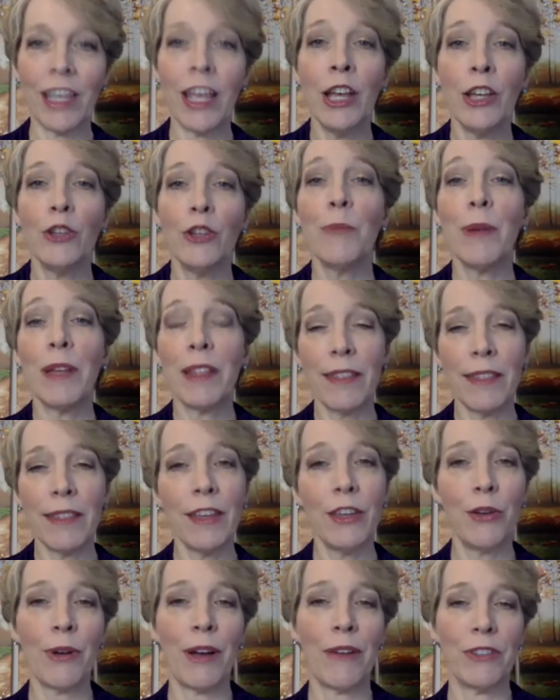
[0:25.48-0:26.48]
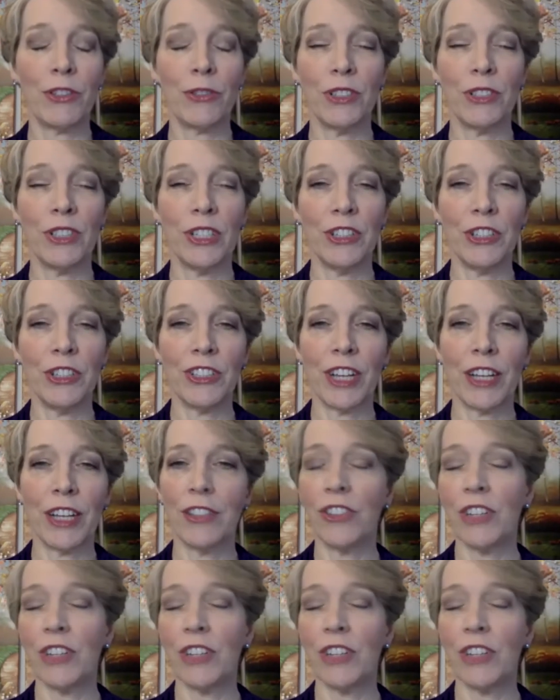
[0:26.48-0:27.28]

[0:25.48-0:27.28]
You may think you have a strategic challenge.